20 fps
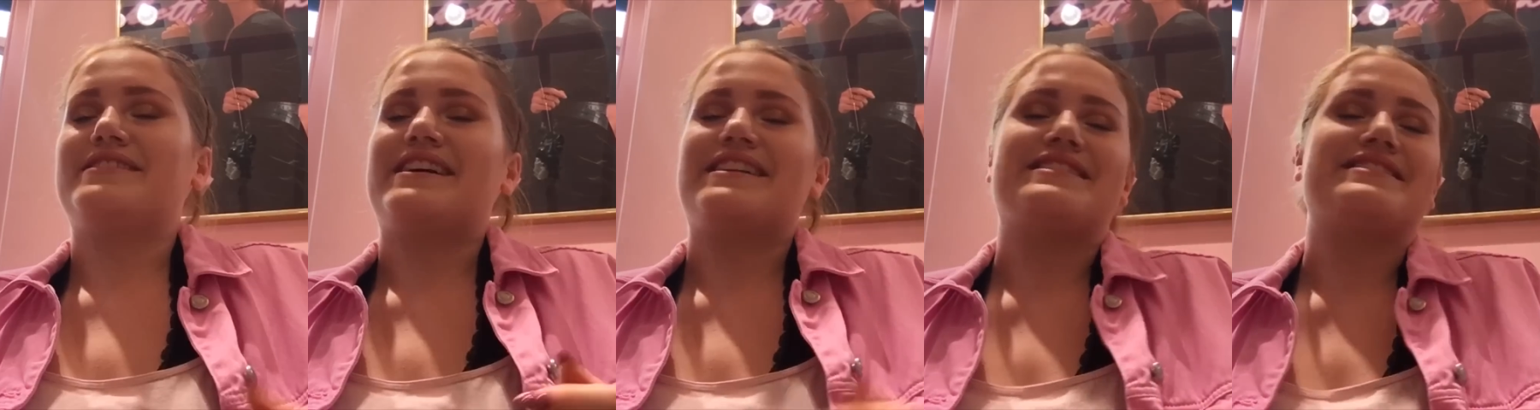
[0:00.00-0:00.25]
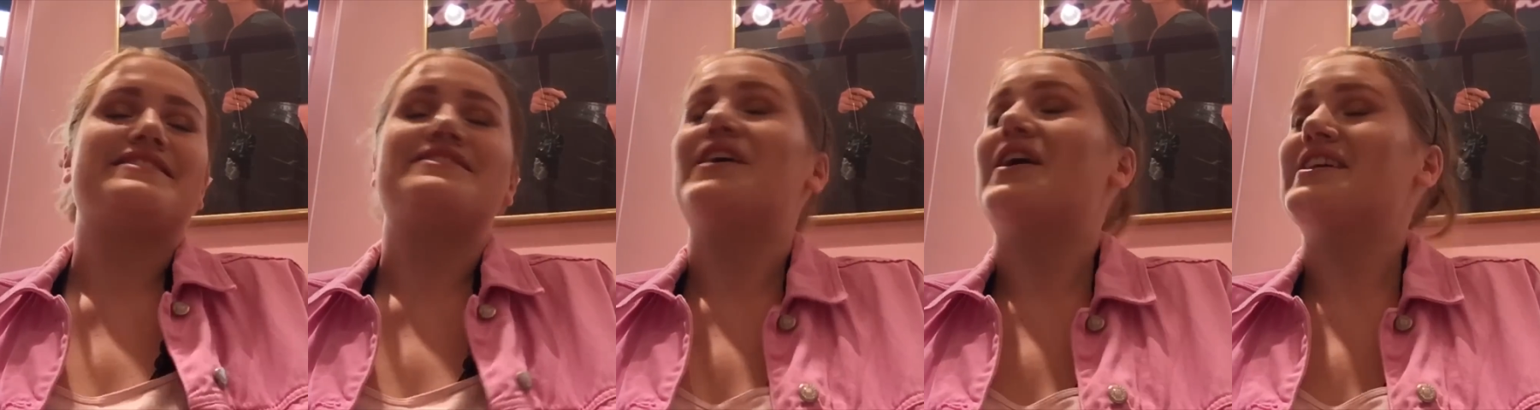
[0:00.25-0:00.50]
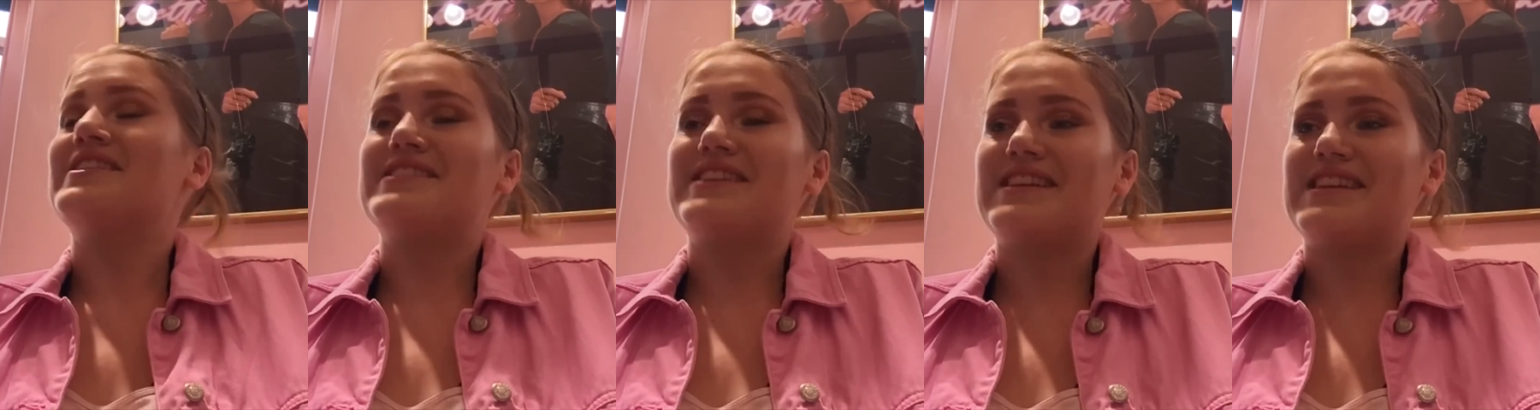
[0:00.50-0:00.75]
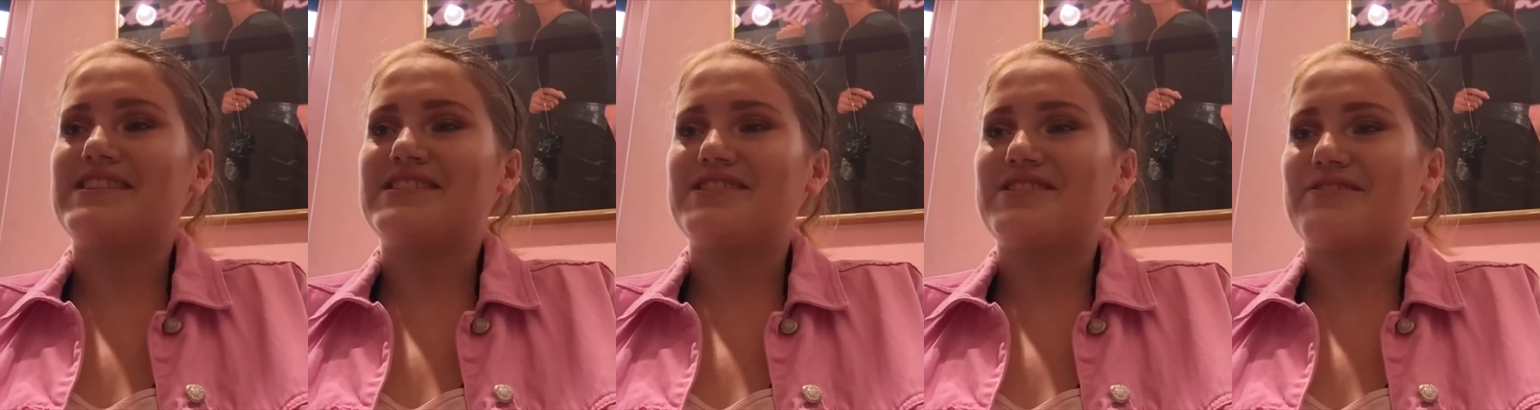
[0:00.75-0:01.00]
said is nice
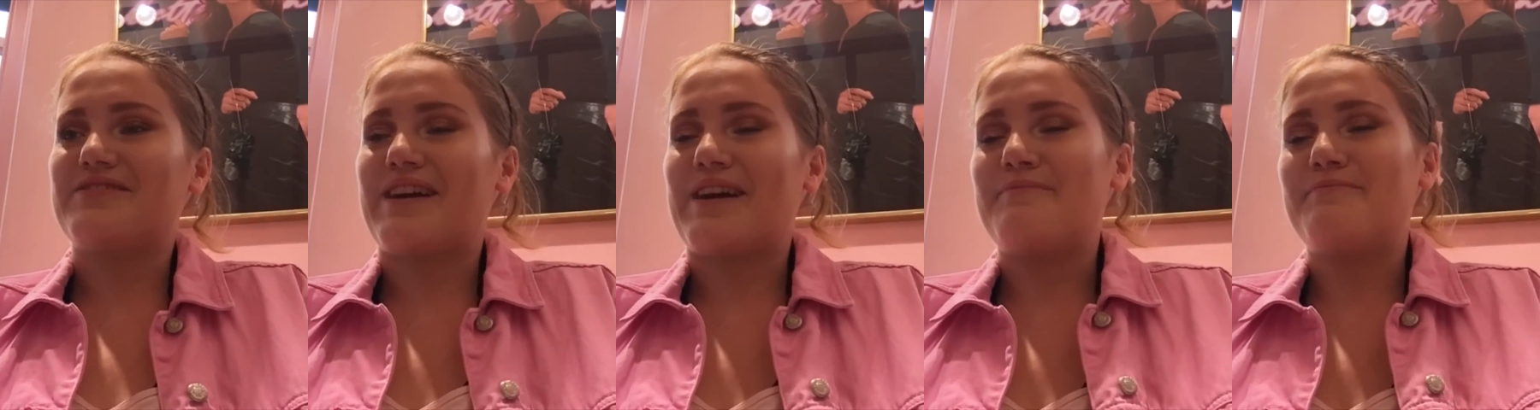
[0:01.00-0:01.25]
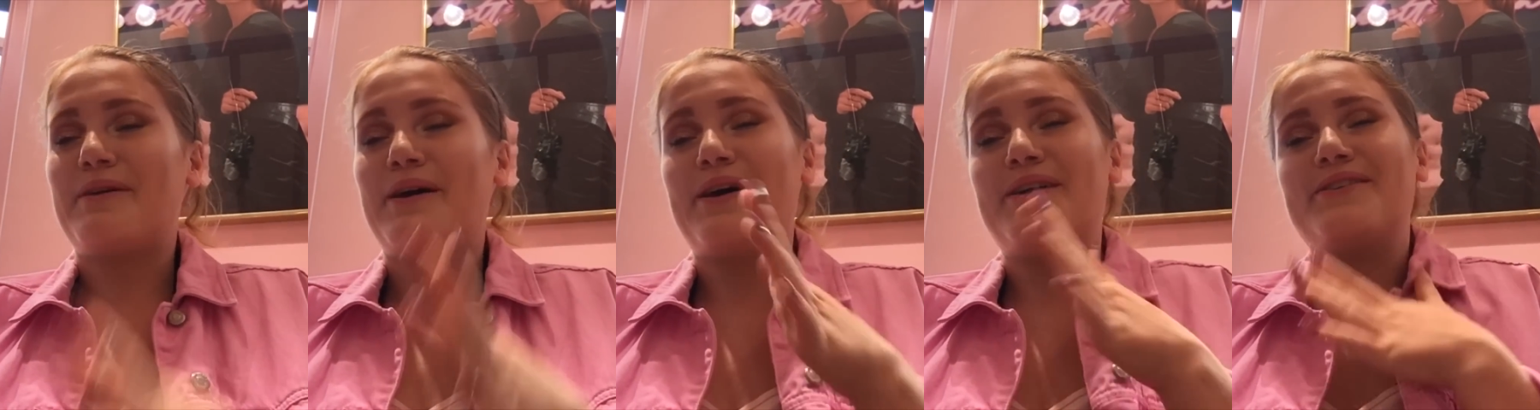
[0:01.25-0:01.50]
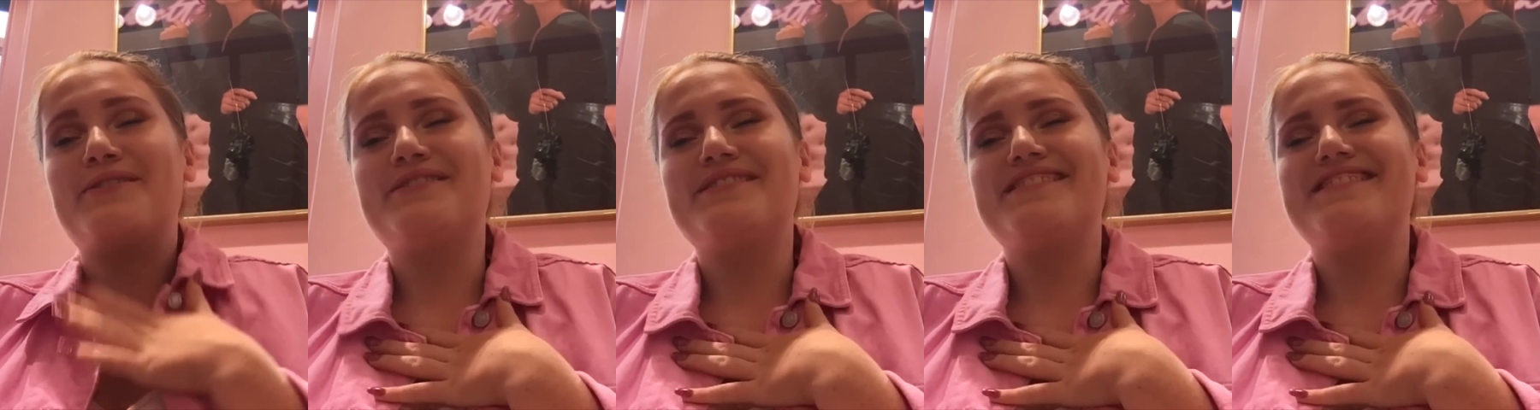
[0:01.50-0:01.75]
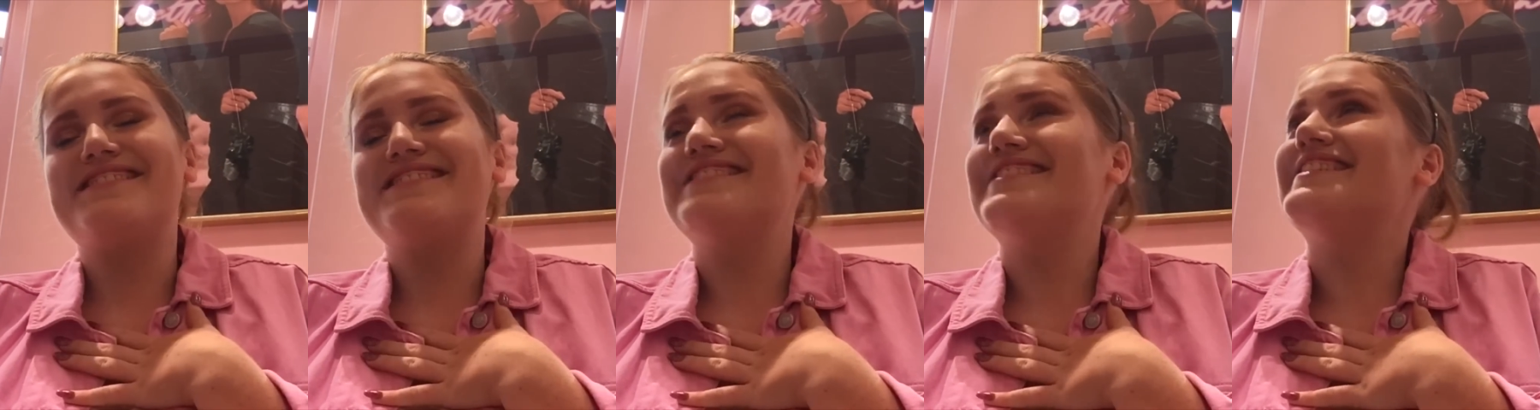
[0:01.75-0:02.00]
in Instagram
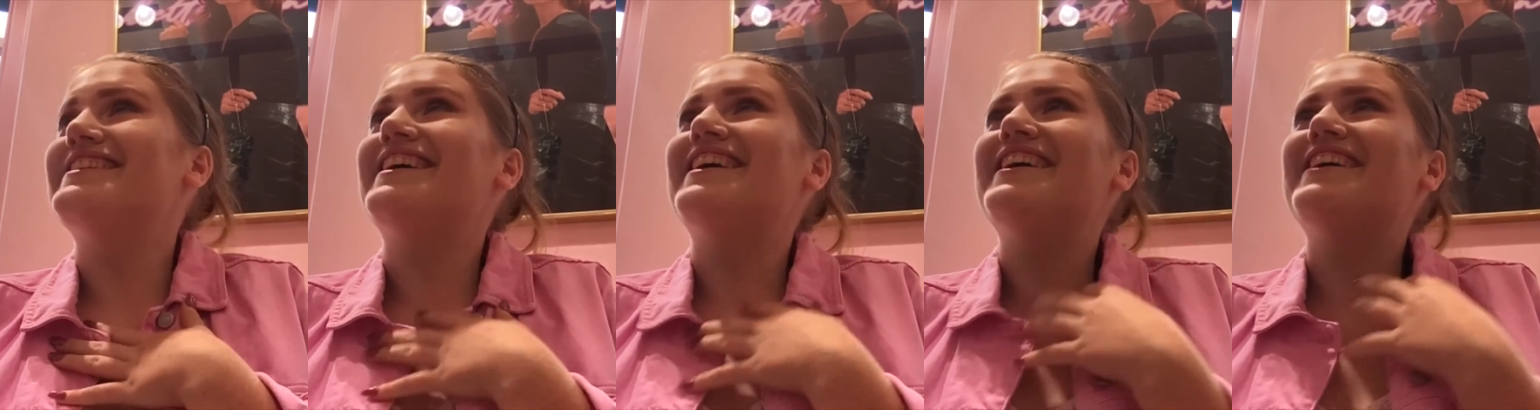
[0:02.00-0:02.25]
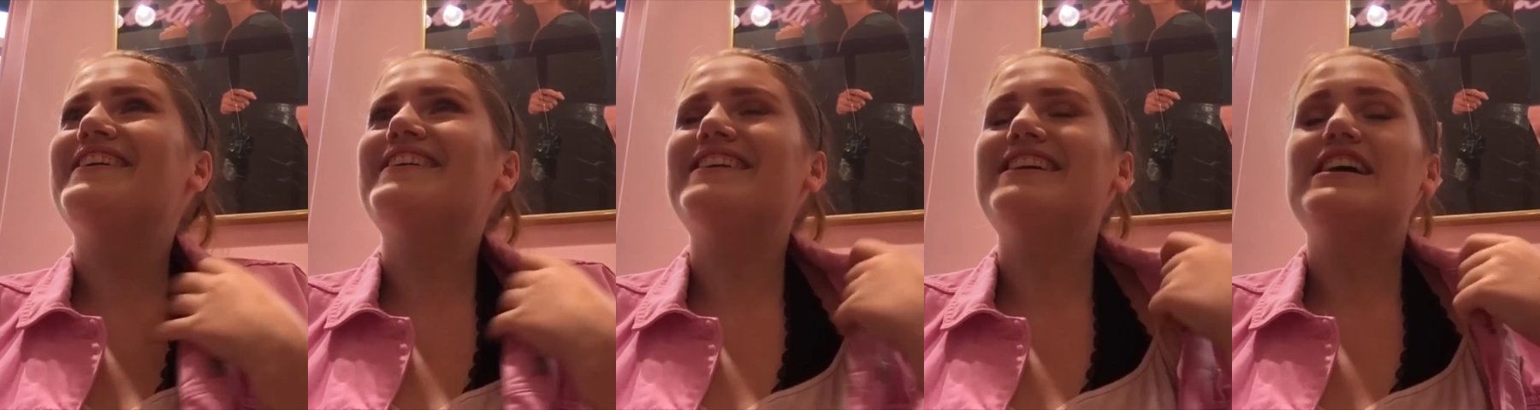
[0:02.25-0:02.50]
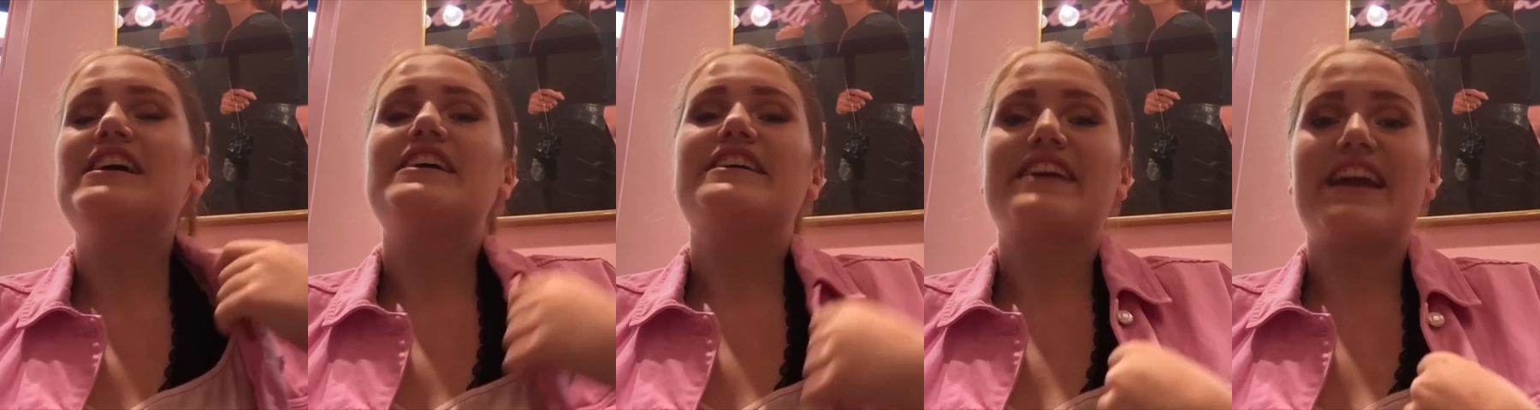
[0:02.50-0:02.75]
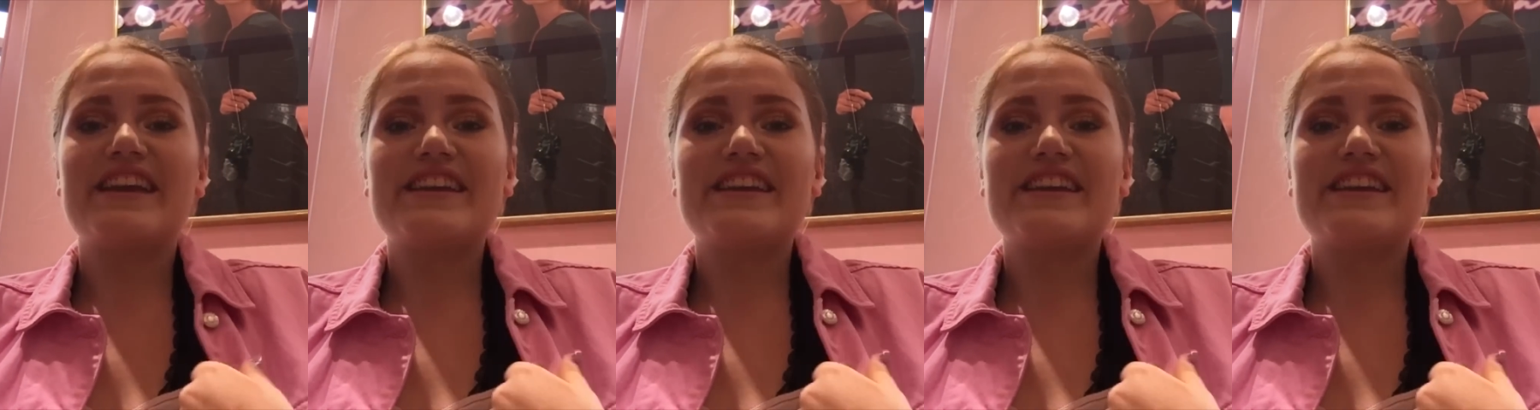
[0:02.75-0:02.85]
posts, you know.